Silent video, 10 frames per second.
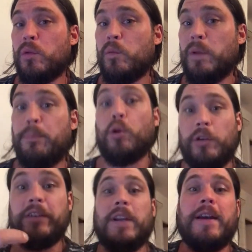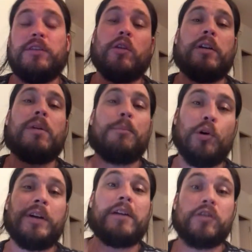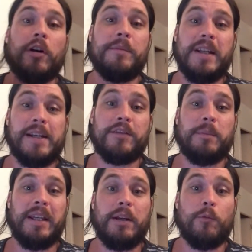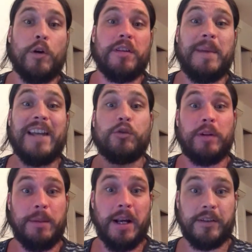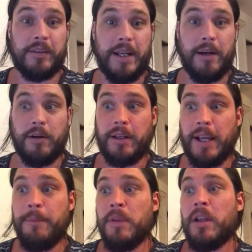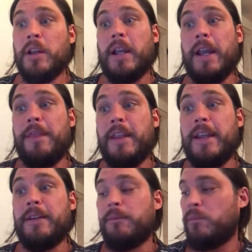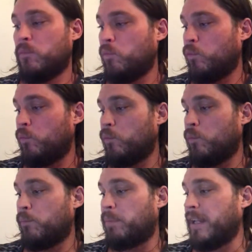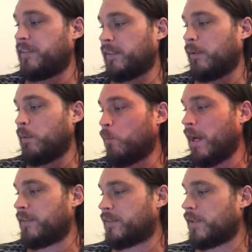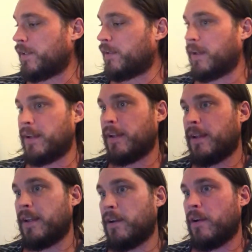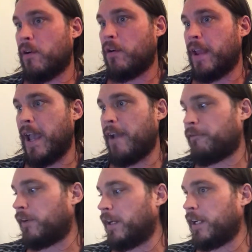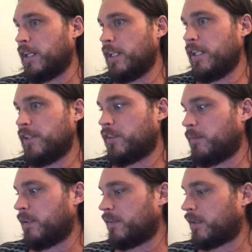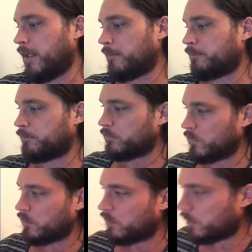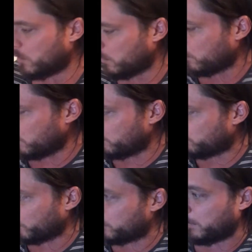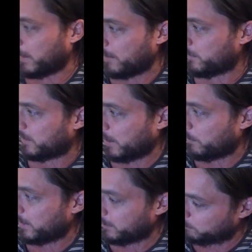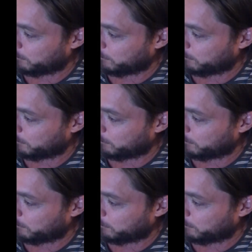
we boiled our time down to being worth about $20 an hour, okay? And then basically we wasted on average, give me a sec. I'm supposed to be keeping these